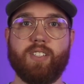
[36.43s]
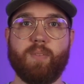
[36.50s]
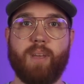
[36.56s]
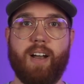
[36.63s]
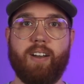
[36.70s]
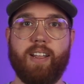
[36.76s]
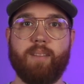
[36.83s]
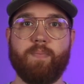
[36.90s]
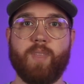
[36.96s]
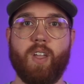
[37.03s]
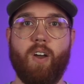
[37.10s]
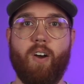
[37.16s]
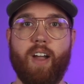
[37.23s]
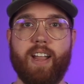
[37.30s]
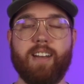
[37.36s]
about it.
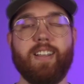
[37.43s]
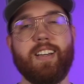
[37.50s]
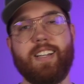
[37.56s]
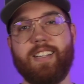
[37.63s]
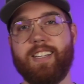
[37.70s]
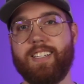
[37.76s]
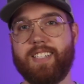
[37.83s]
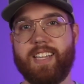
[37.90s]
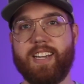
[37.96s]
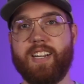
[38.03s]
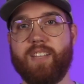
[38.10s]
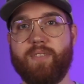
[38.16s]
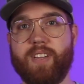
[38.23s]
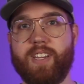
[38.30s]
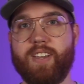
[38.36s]
All right, let's get into
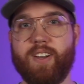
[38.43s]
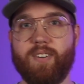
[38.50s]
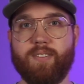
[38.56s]
the video.